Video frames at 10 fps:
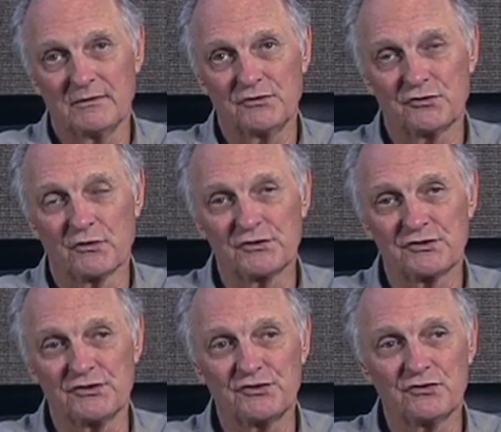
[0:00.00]

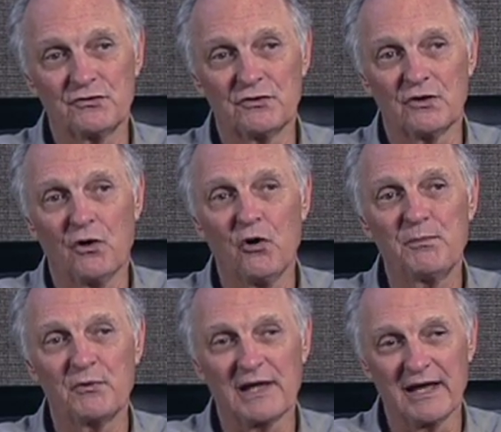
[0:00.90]
sources to the
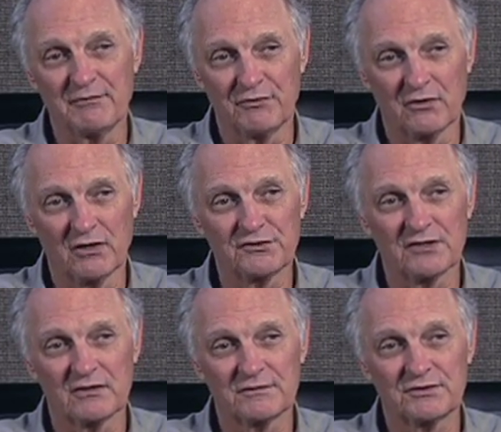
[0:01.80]
hope we have for
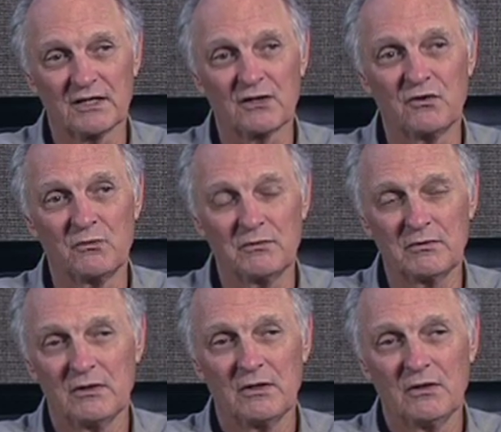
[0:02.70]
ourselves that go
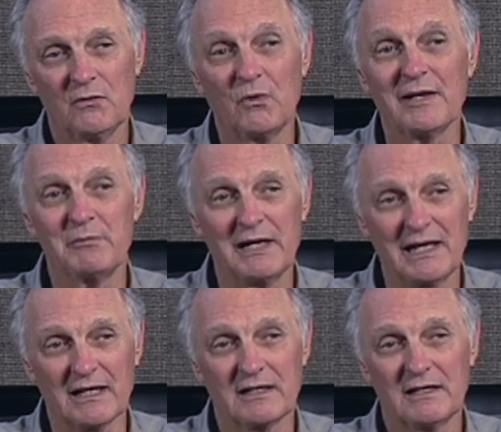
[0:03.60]
way
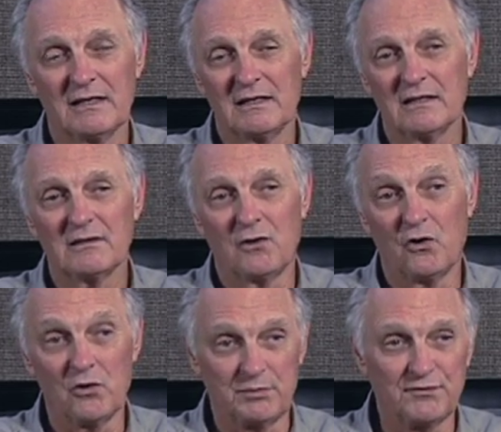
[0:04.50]
back, a
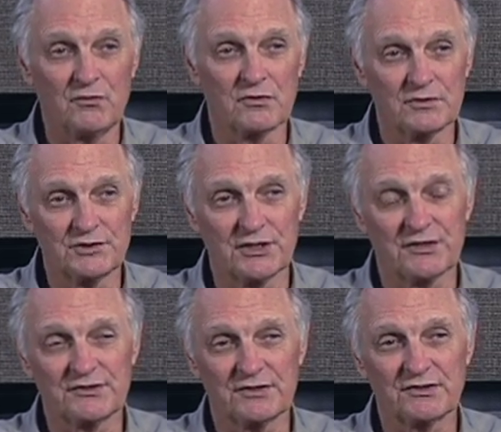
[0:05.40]
hope for
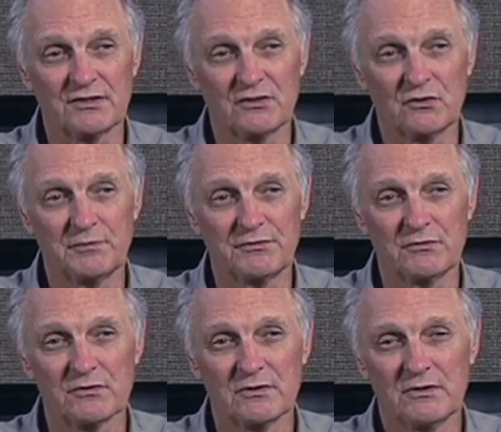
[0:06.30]
justice and a hope
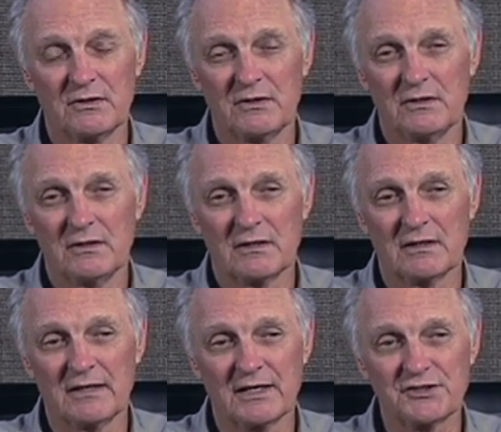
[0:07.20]
for
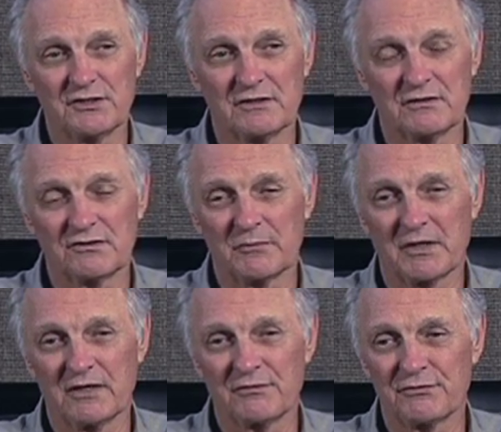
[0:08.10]
connection and some
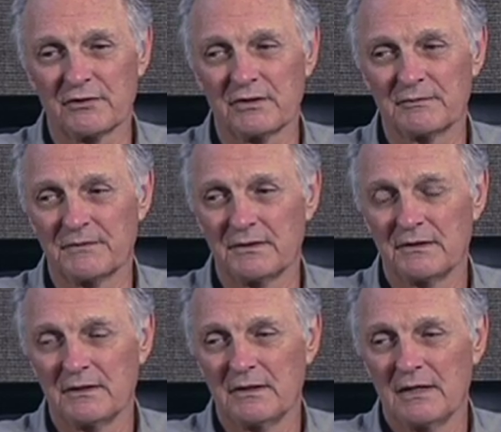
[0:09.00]
kind of freedom.
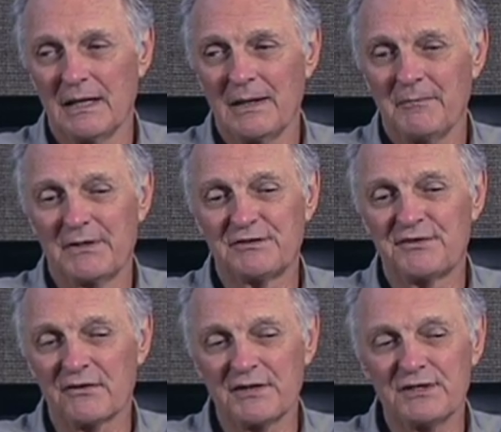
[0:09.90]
But it's
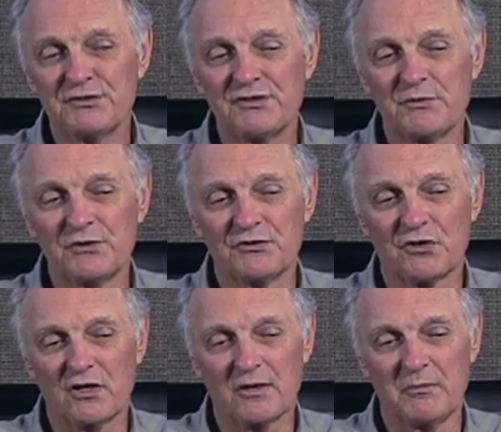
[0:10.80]
very interesting when you
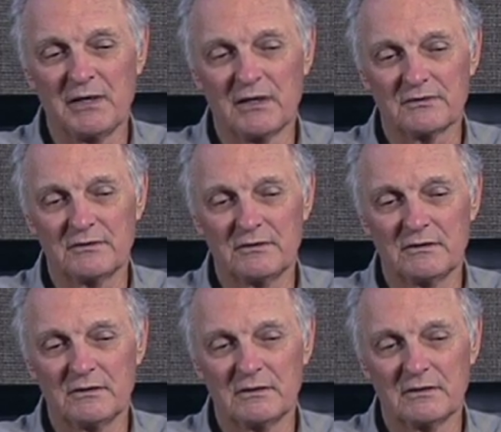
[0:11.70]
talk about
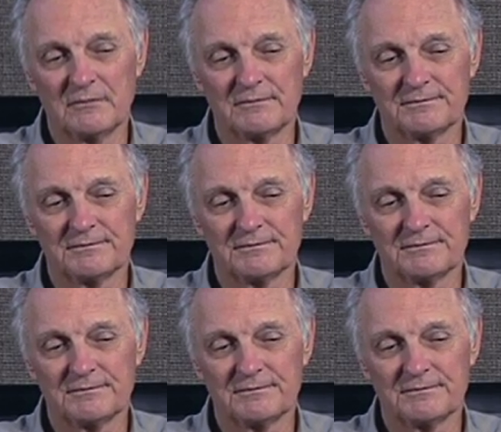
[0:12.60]
a